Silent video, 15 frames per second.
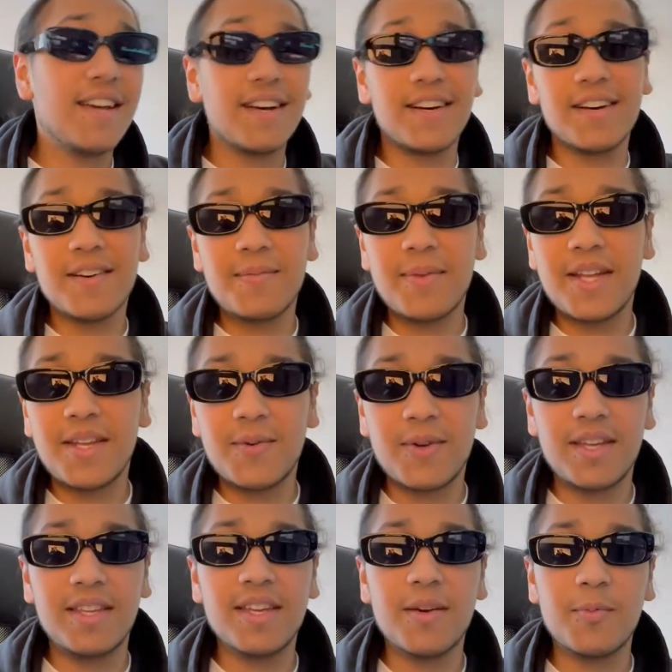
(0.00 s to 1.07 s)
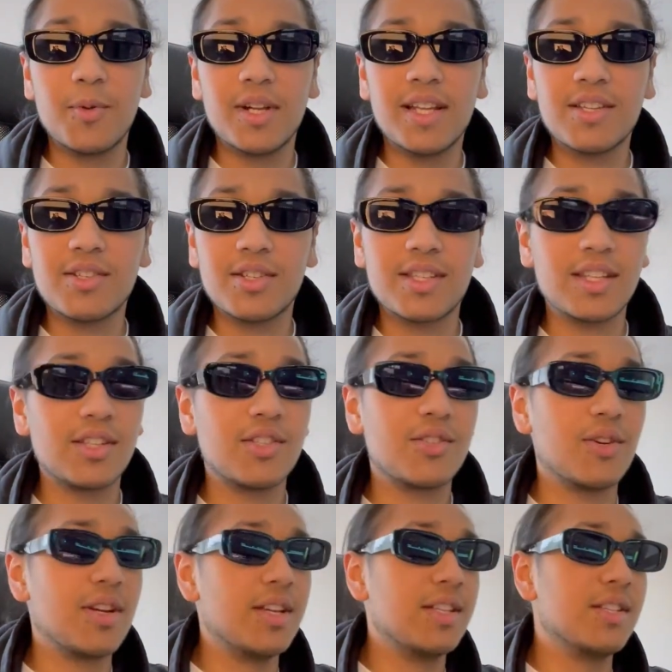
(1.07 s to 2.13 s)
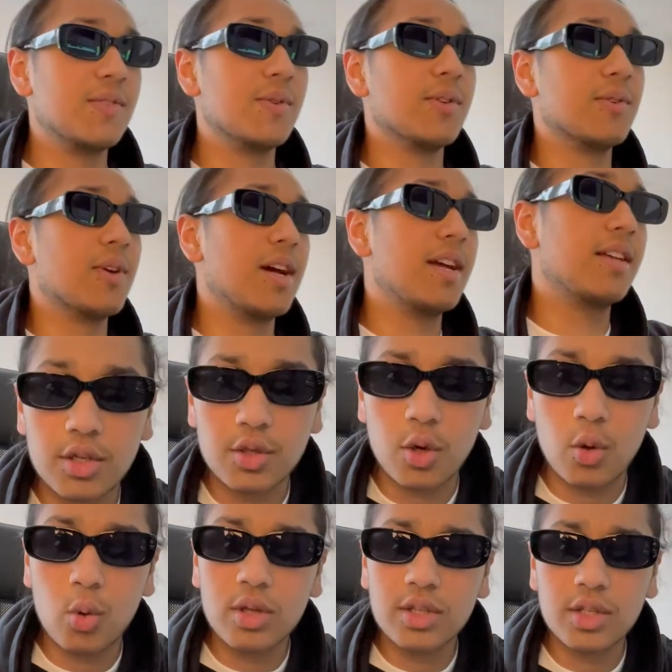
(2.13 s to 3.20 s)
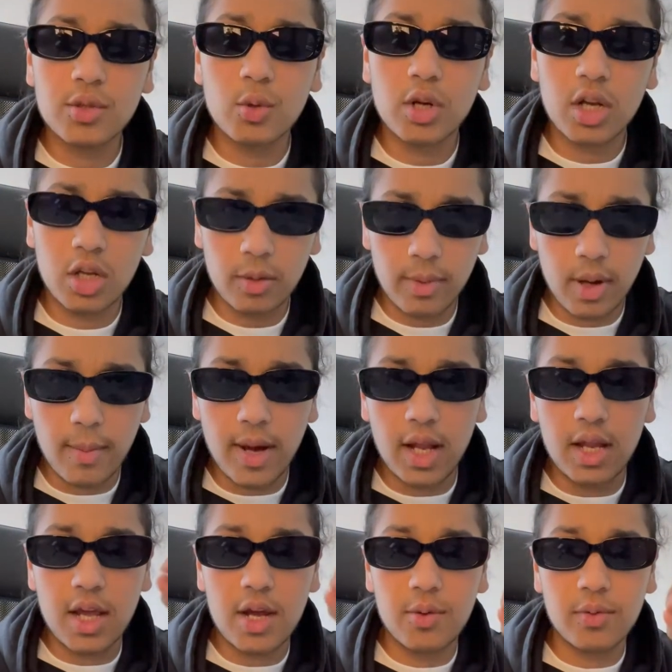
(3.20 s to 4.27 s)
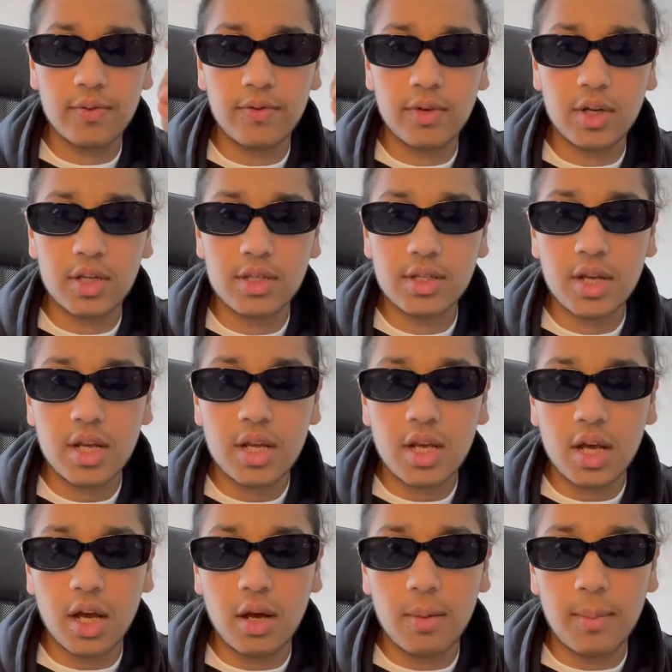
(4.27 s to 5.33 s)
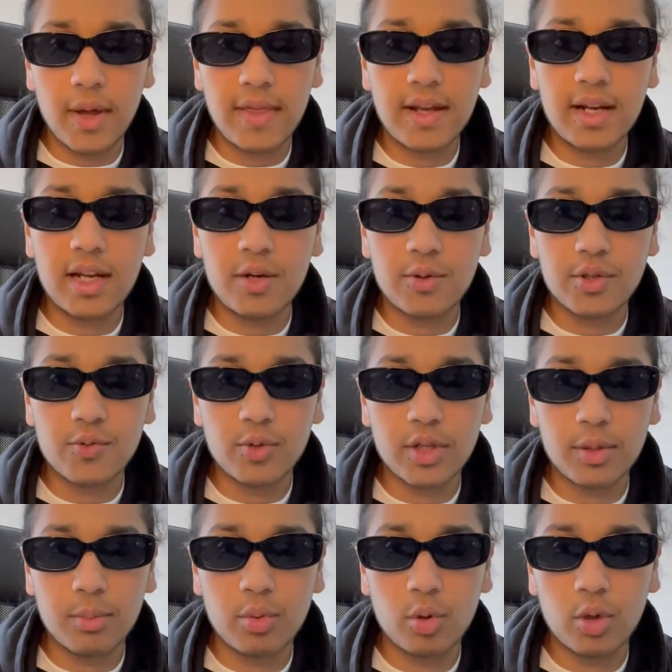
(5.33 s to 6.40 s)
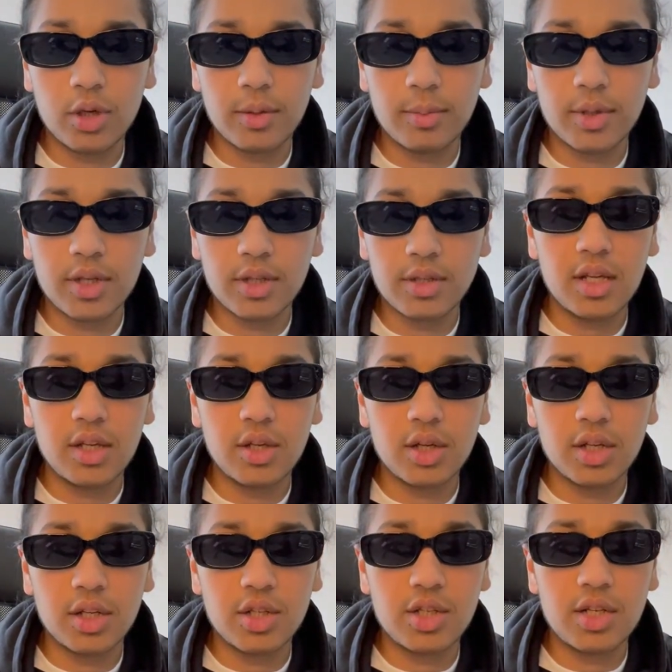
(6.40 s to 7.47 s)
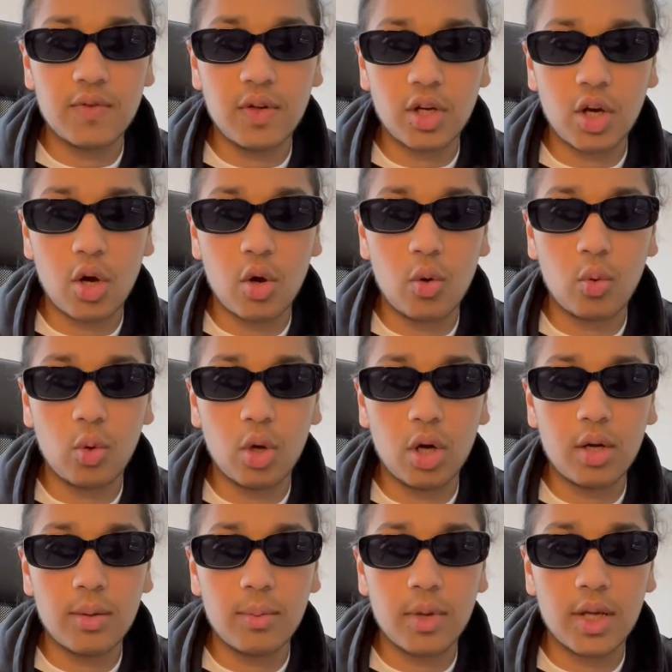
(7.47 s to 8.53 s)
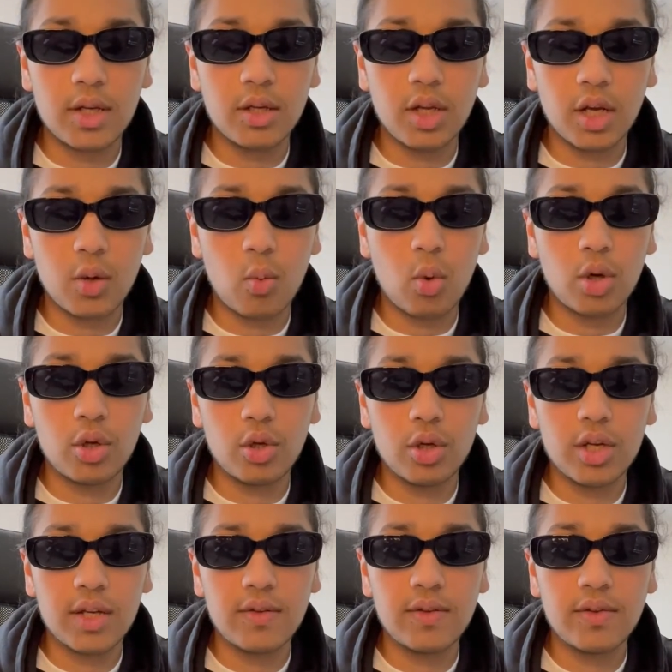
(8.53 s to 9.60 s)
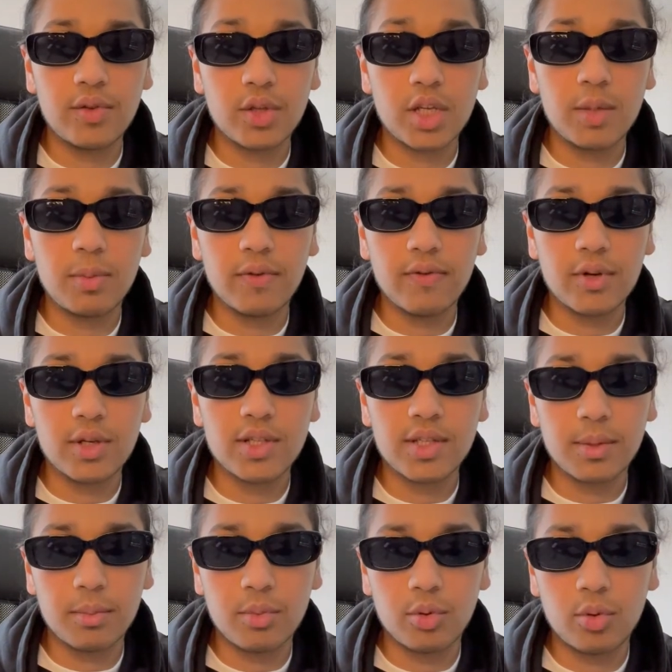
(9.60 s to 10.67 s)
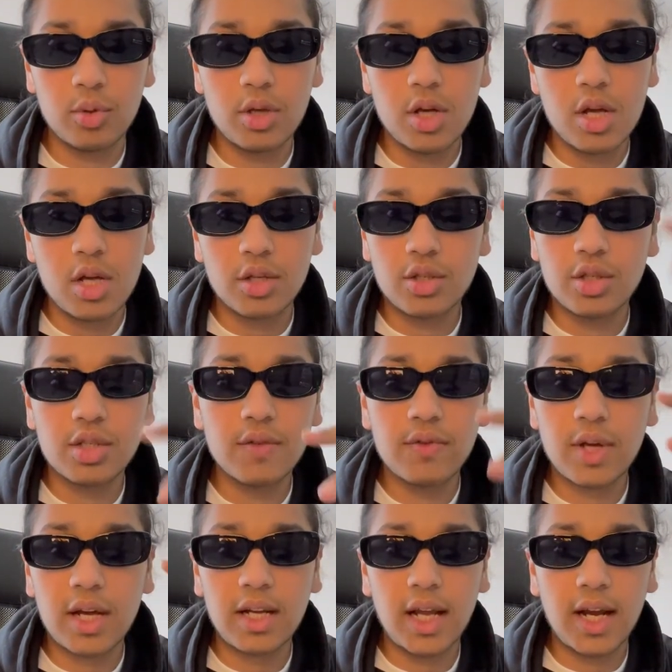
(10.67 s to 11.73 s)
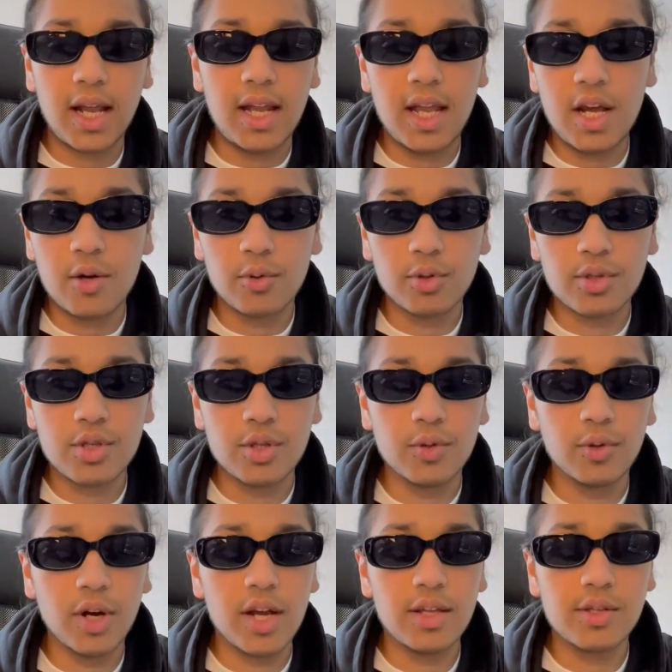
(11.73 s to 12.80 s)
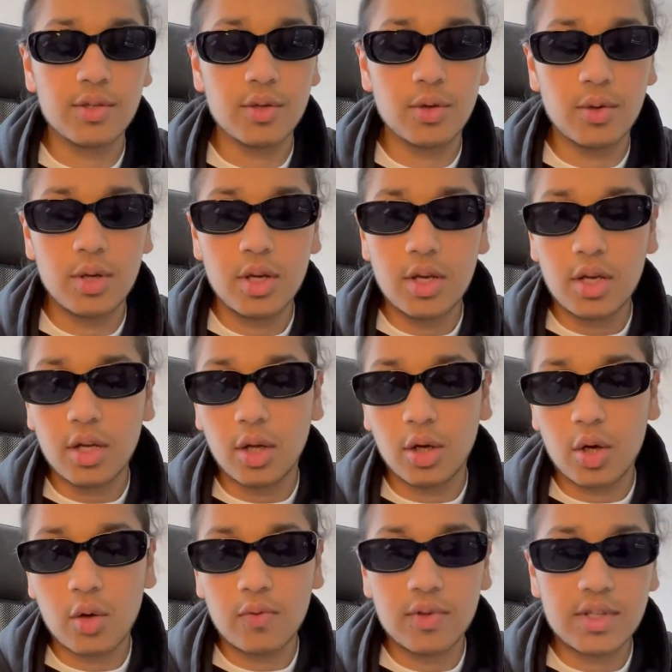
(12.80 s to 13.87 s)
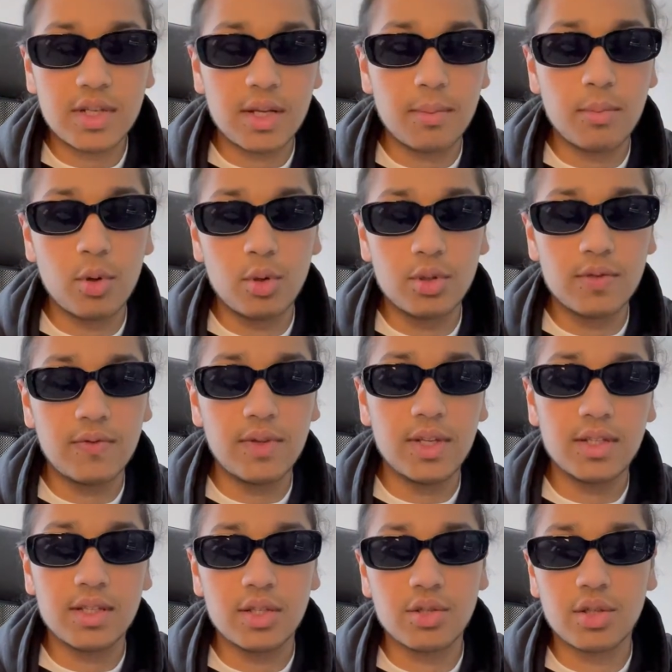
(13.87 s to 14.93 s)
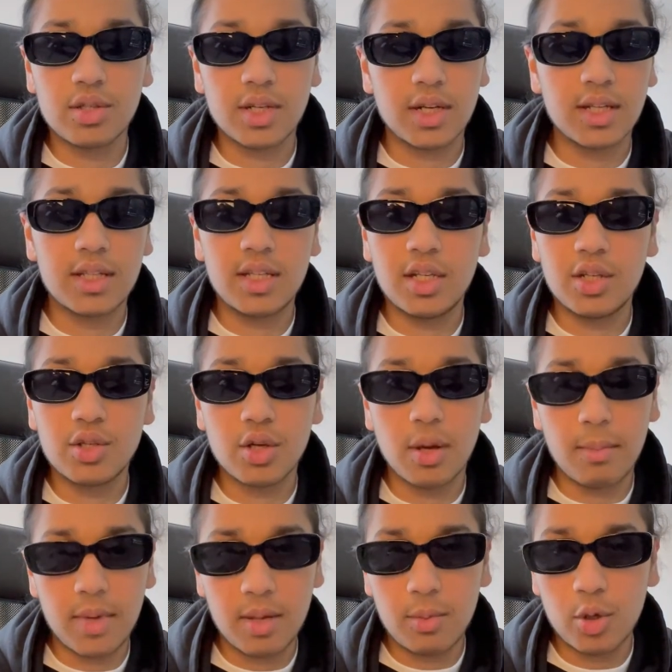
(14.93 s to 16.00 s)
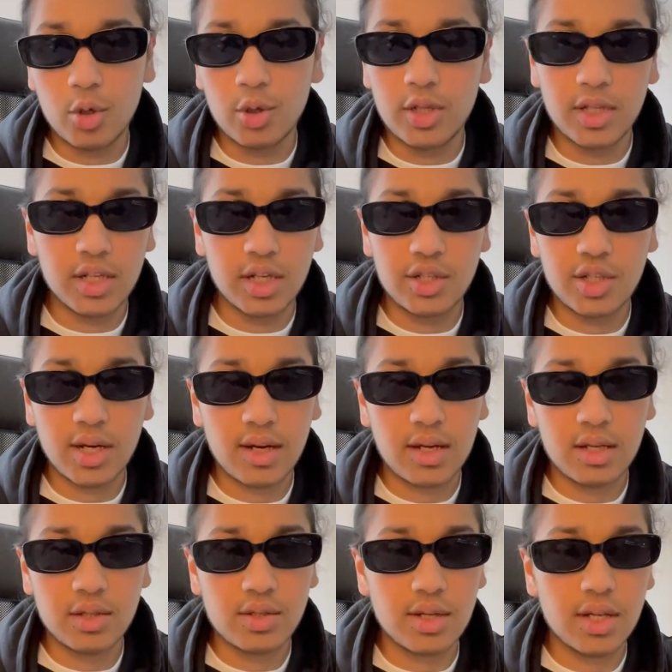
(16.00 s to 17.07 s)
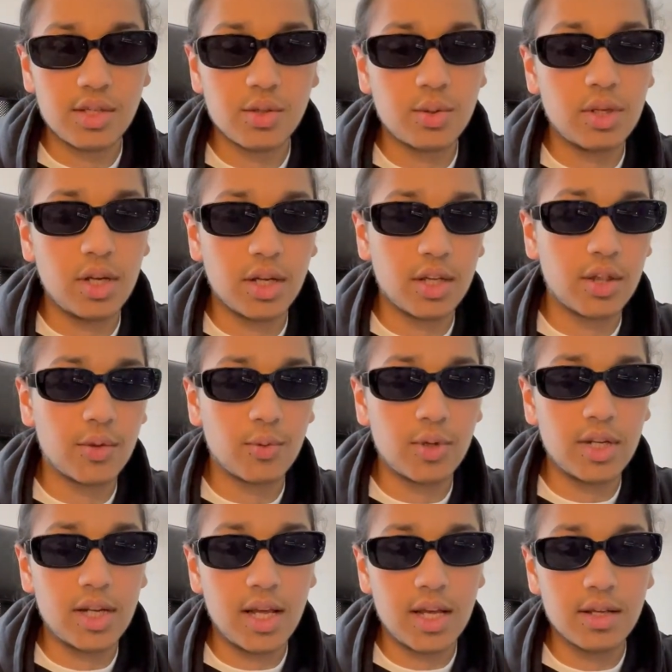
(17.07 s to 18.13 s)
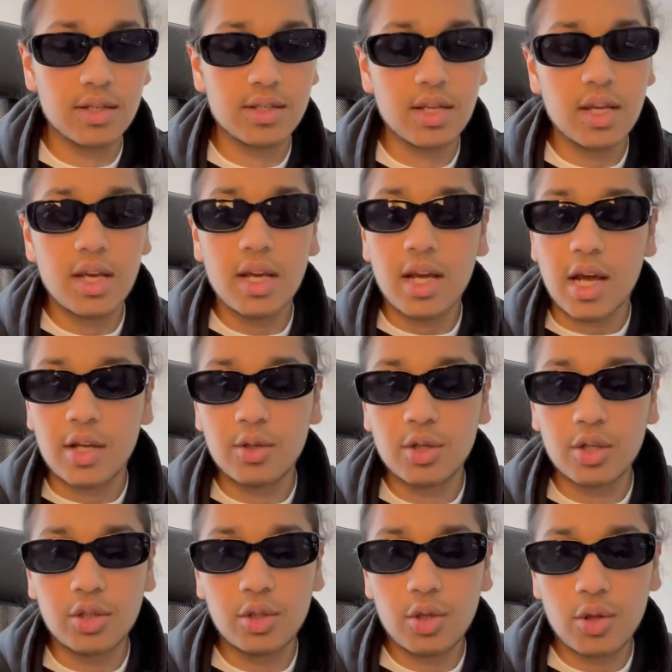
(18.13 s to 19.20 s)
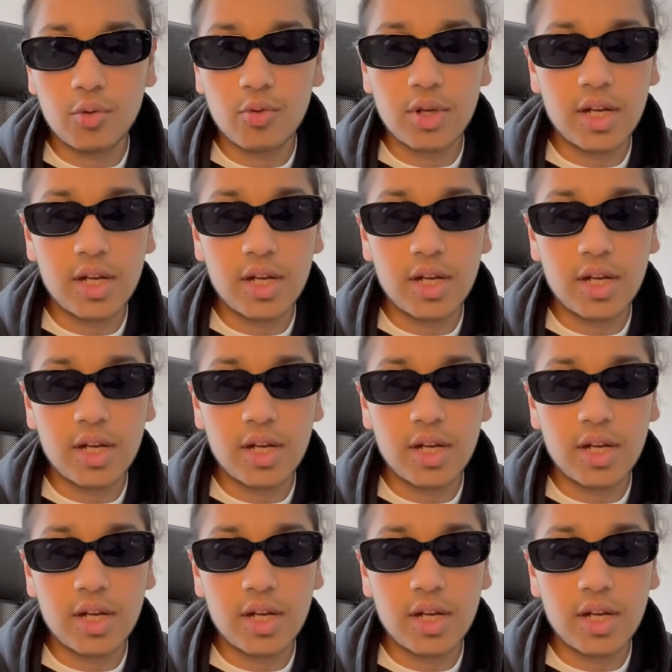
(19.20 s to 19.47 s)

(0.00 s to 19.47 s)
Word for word: Um, anyway, yeah, but let's just get straight into it, right? So I want to talk a little bit about layering first. Um, I think layering is really important because you can achieve like a whole lot in like one look, even if you keep it very simple. Just if you add like a layer or two, right? So like obviously most fits it's just like a t-shirt, maybe a hoodie and a jacket. So that's only like three layers. And you can do three